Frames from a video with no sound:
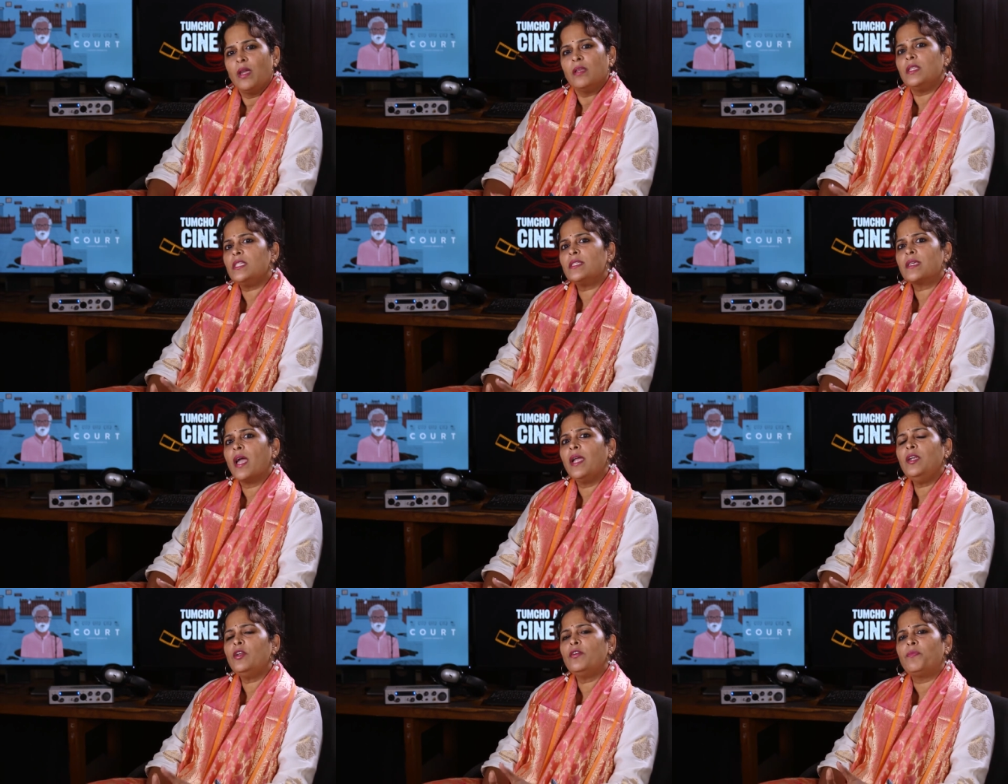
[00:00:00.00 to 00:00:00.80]
These
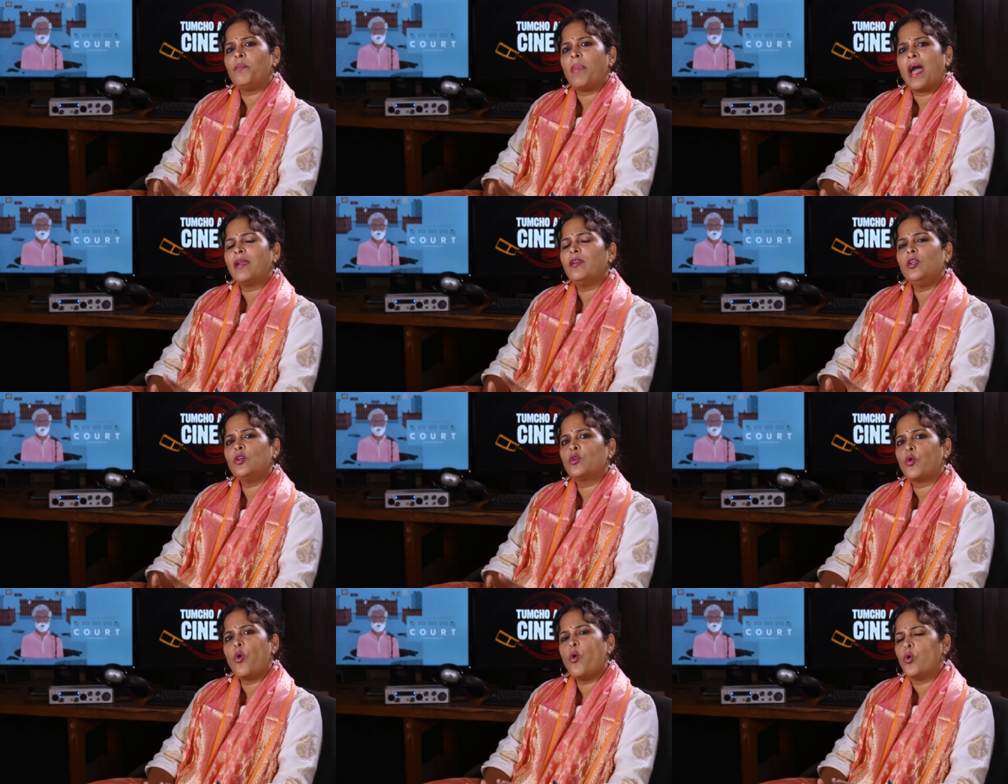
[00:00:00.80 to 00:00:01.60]
kind of
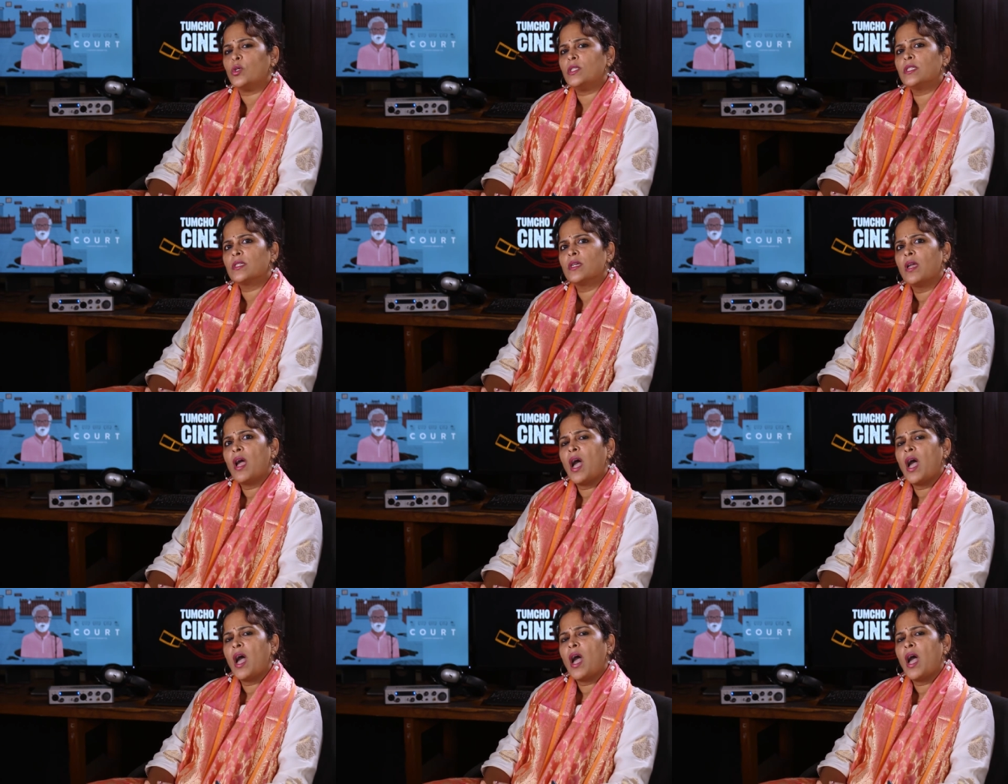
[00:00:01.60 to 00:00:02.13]
parallel courts